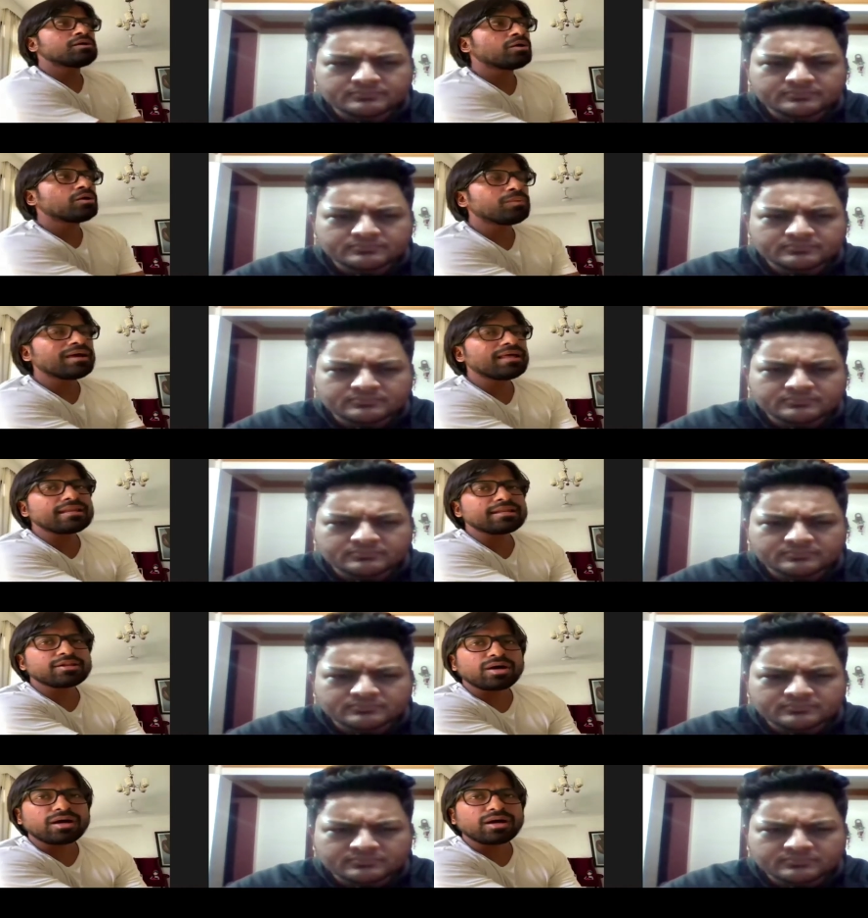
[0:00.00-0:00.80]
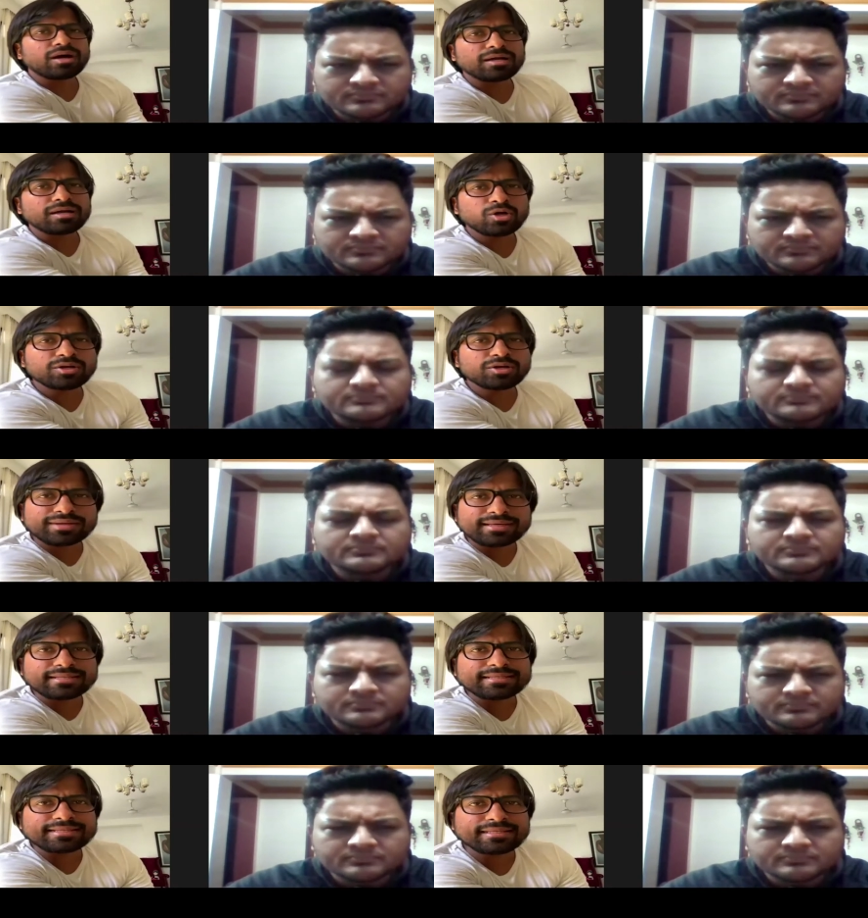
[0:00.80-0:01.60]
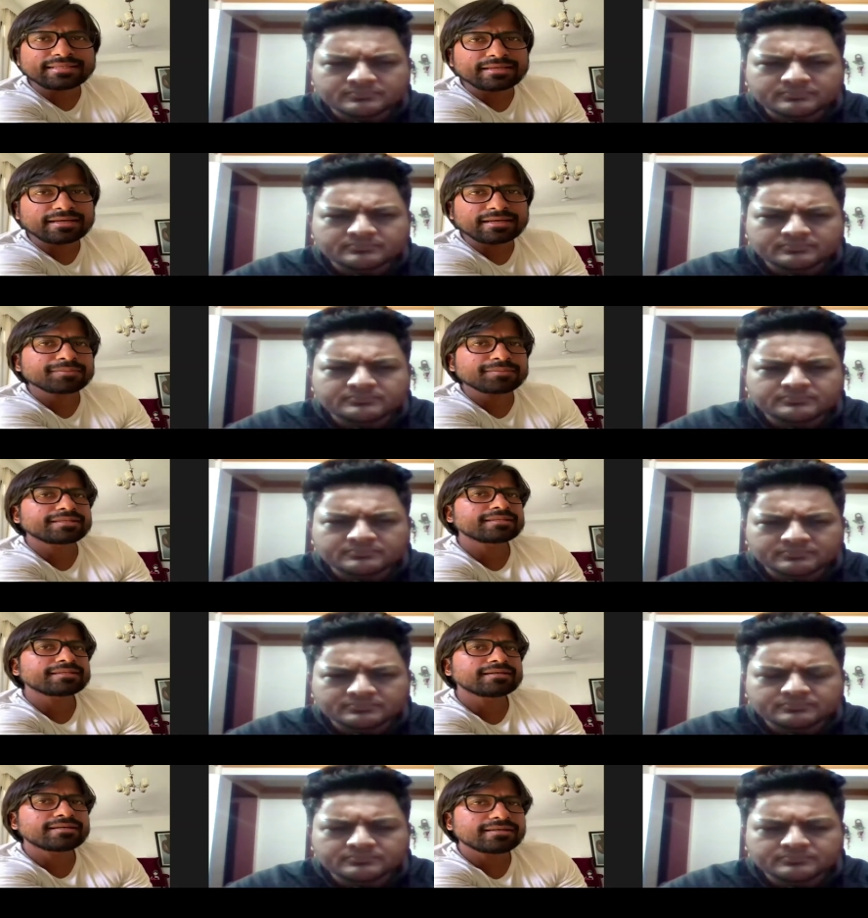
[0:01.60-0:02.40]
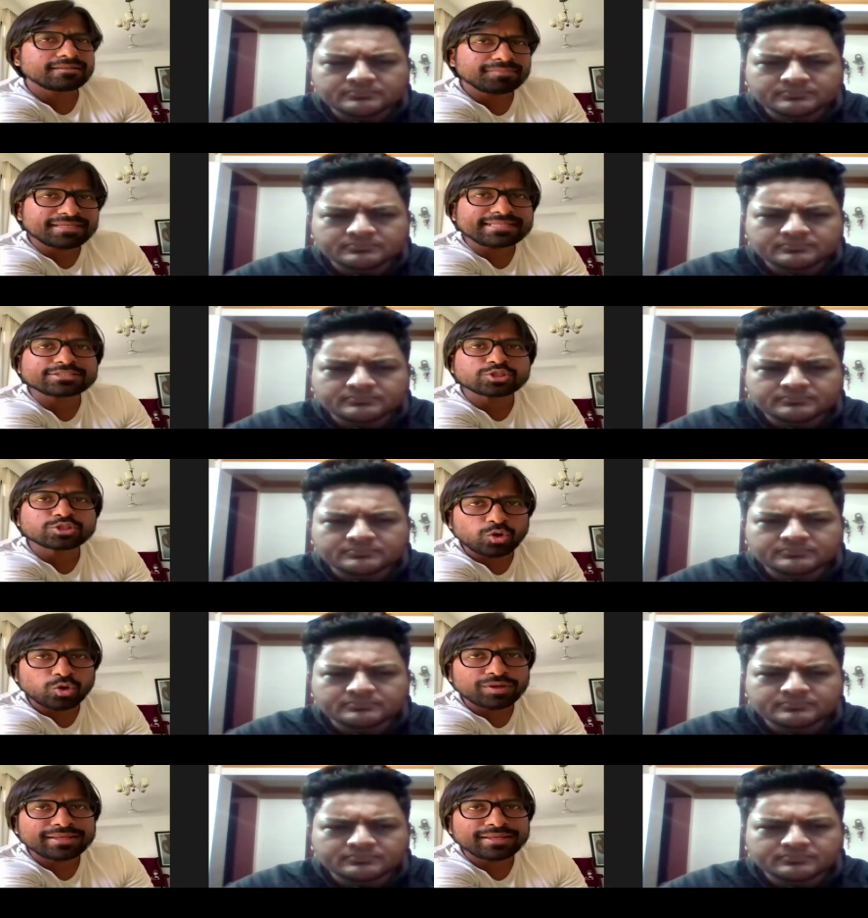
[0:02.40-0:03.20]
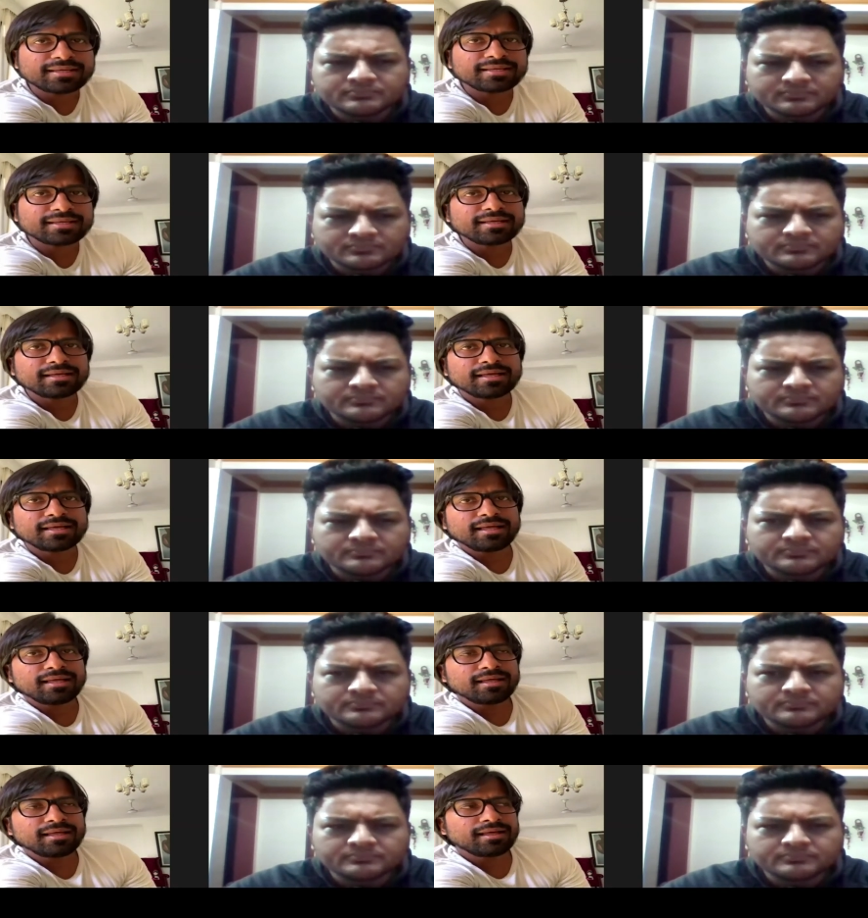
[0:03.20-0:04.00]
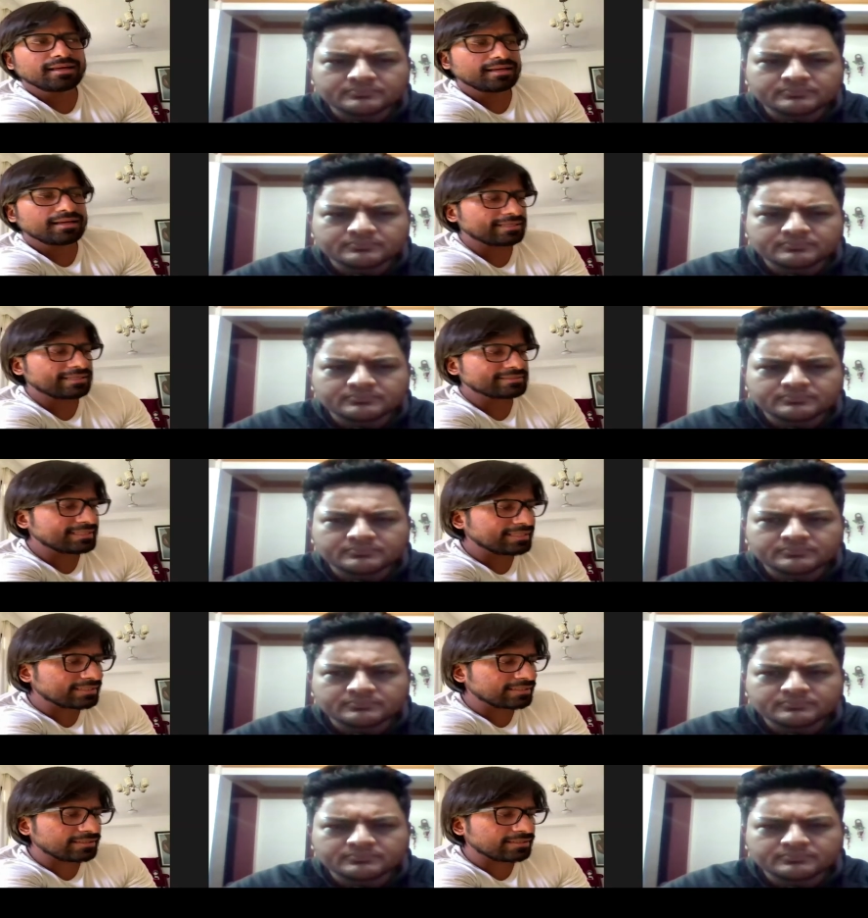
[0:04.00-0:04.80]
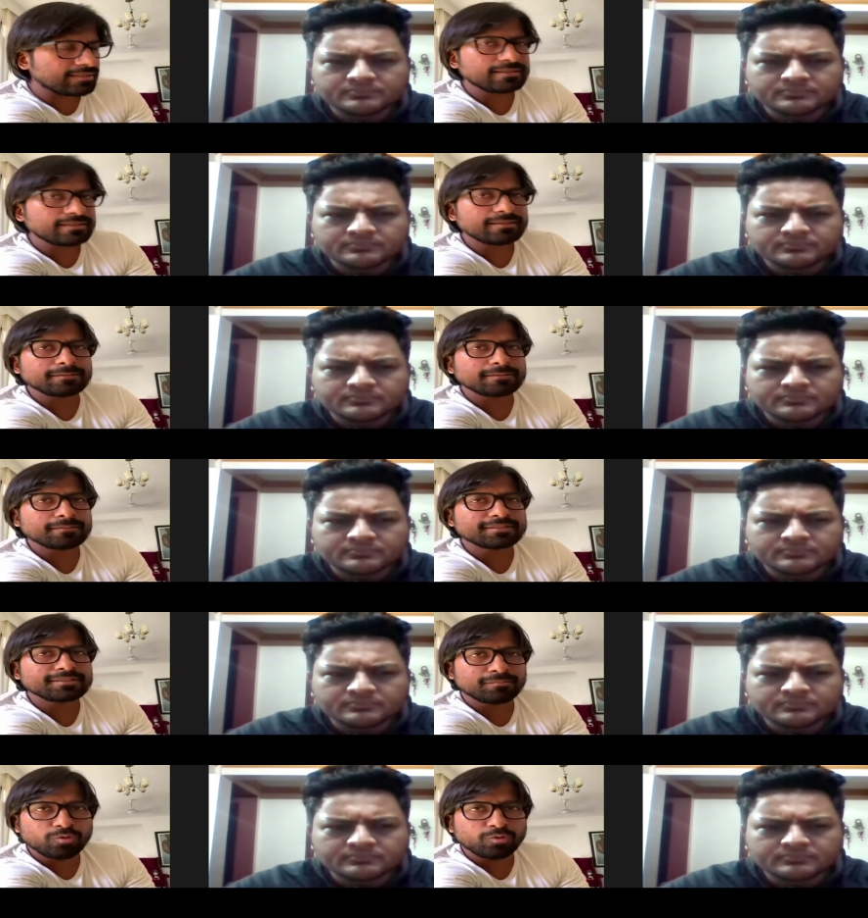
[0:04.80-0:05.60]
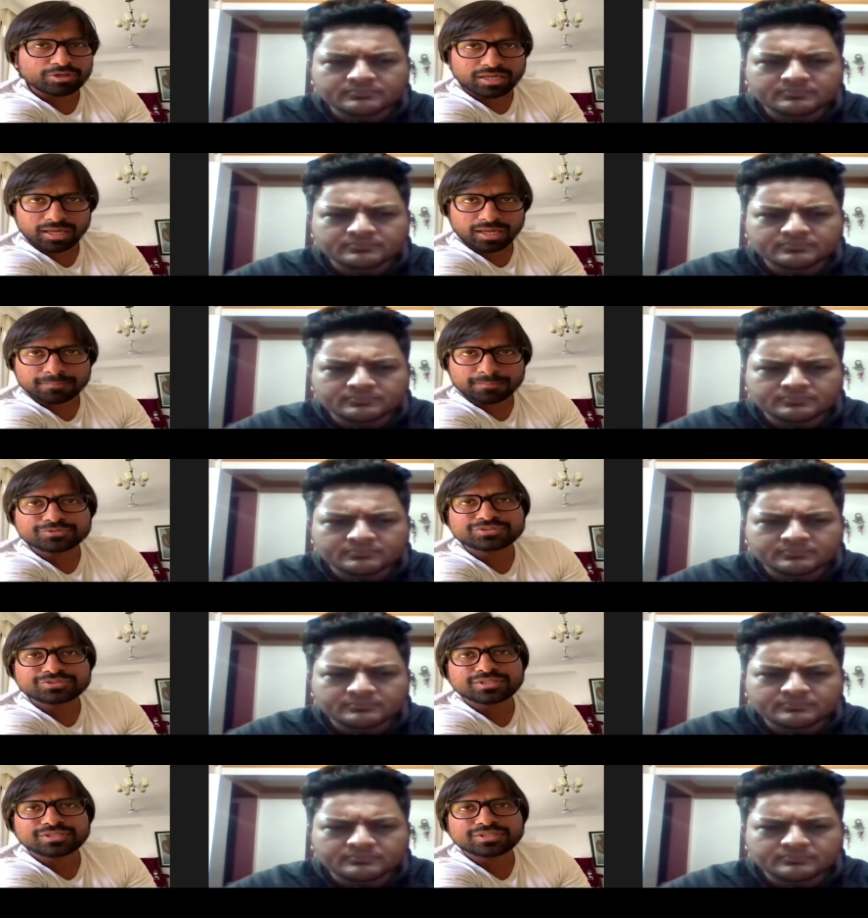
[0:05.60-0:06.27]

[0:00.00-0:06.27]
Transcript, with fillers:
Speaker 1: Well, not really. I mean, but it is growing. I think there are more clubs